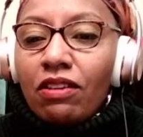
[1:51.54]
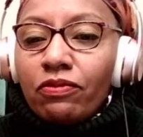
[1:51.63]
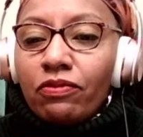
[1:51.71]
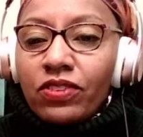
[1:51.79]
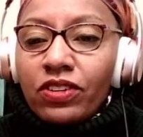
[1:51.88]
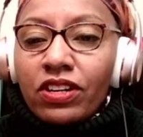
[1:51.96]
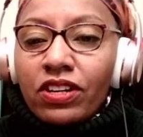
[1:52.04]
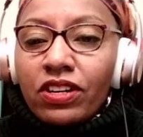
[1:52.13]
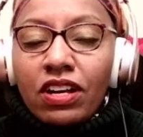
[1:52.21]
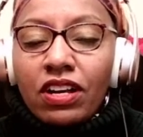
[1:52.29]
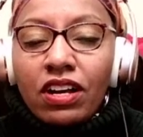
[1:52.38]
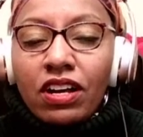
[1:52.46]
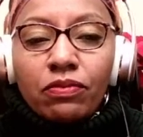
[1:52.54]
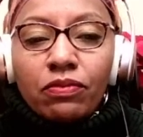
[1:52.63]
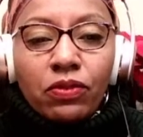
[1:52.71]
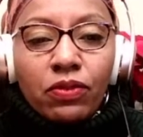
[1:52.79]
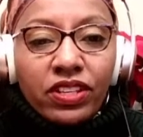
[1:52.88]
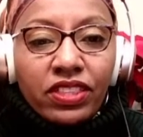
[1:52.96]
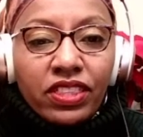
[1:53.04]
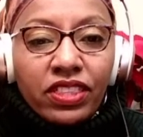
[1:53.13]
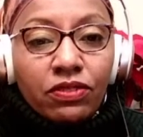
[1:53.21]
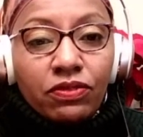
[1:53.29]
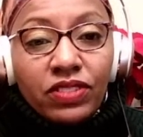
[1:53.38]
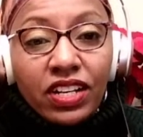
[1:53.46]
for the work that
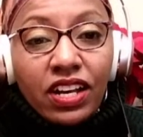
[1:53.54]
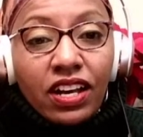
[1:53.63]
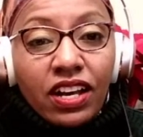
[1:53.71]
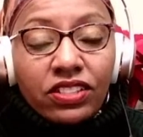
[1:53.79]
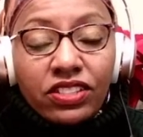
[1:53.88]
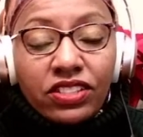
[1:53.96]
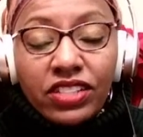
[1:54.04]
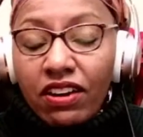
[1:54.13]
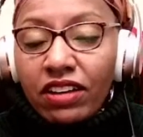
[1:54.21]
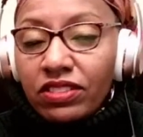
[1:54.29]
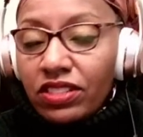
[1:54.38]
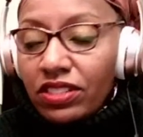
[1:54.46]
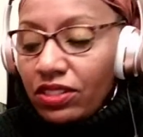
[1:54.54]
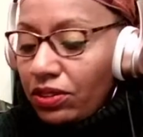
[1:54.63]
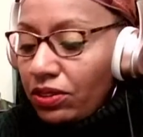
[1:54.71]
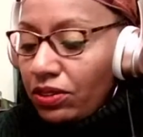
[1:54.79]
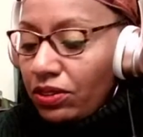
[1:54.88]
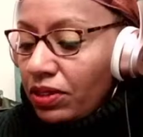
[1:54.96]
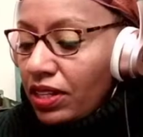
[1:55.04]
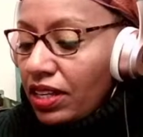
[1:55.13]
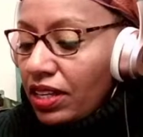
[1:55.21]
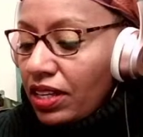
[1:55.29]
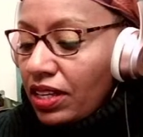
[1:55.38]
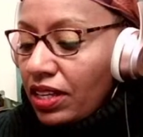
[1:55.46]
you've done. Shout out to
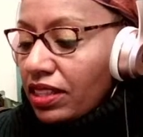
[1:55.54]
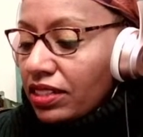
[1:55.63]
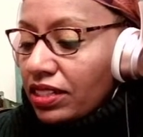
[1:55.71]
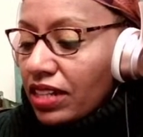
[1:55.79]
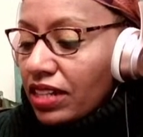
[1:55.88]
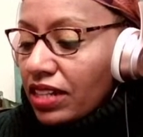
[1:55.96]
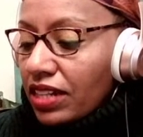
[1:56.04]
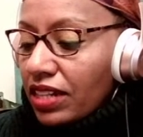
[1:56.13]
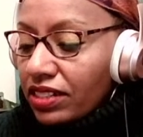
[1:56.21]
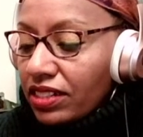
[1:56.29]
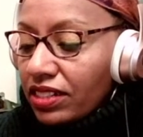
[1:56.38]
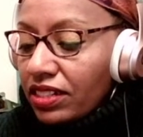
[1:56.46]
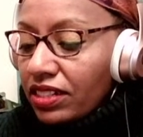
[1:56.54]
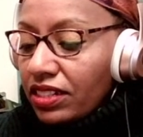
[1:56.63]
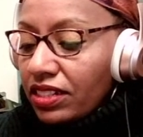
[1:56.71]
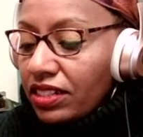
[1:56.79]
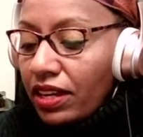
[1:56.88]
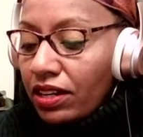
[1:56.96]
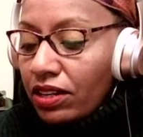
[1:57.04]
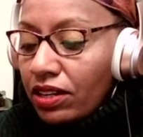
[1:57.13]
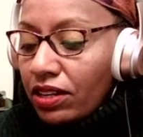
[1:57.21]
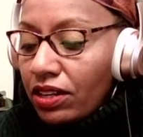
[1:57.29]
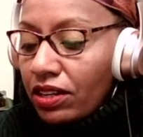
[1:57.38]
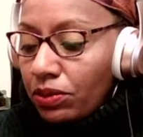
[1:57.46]
Latasha Goodman,
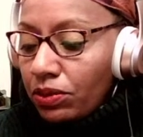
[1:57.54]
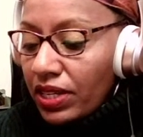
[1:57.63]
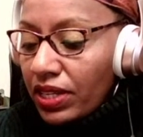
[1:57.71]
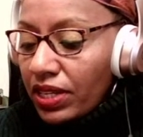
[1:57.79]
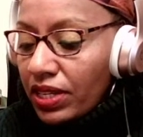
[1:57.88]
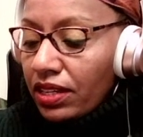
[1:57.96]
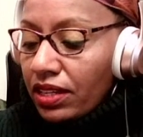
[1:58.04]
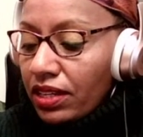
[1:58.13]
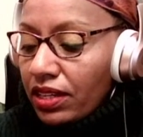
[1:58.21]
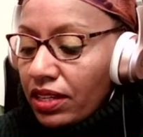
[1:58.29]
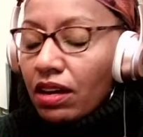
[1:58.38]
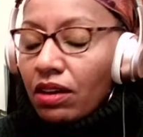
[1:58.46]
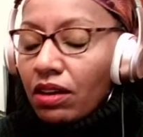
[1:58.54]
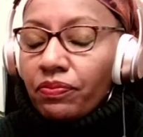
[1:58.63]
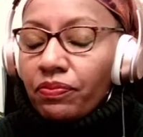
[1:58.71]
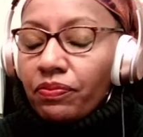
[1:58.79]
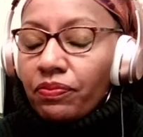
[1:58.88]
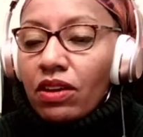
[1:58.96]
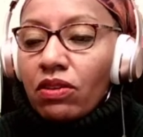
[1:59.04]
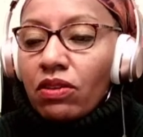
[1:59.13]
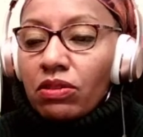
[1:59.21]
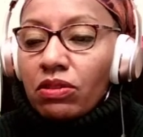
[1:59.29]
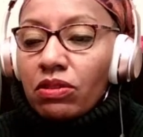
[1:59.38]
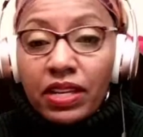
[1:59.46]
who is
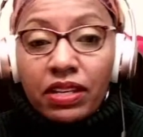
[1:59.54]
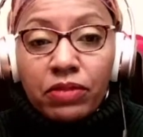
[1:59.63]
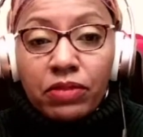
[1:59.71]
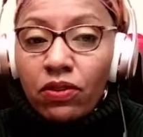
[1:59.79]
been